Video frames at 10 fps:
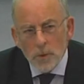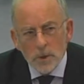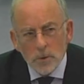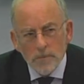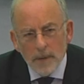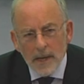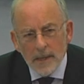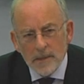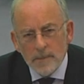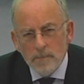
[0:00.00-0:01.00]
which
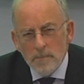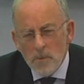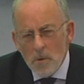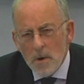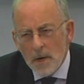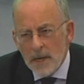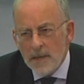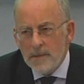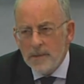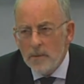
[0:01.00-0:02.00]
remains more or
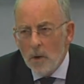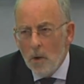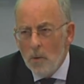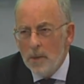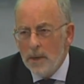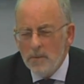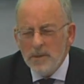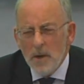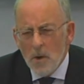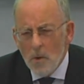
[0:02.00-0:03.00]
less wholly, I won't
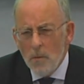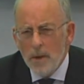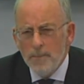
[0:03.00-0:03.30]
say wholly,